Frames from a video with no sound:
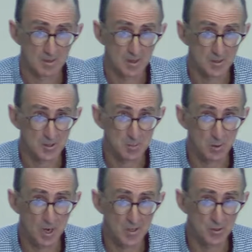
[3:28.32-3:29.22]
Does it
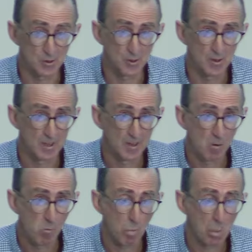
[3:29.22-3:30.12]
surprise you?
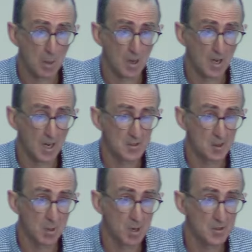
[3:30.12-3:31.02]
I
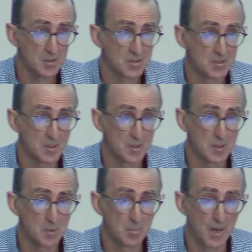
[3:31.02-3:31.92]
suppose
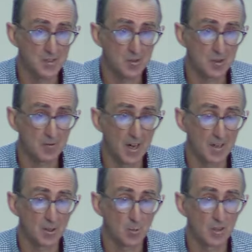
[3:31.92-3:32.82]
it's based on the
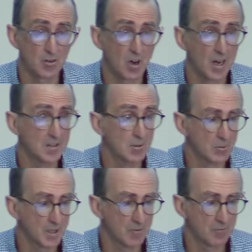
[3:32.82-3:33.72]
fact that we're trying to
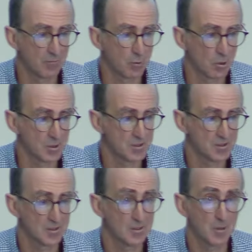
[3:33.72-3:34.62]

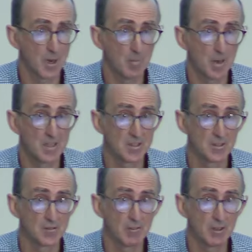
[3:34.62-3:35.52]
reinforce to our
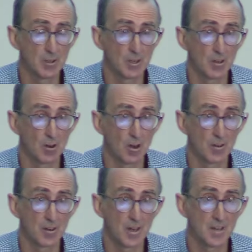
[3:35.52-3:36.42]
patients very early
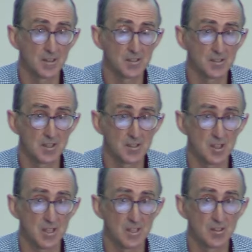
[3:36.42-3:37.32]
on that this is a
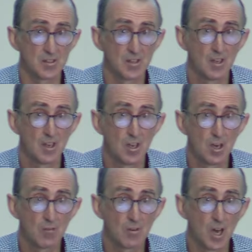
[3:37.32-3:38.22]
disease
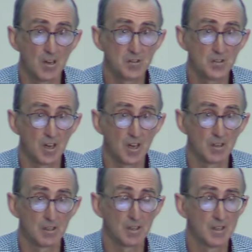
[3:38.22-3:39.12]
of
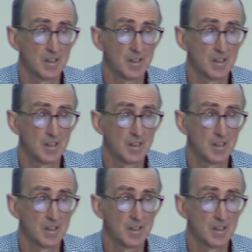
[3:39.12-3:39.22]
lifestyle,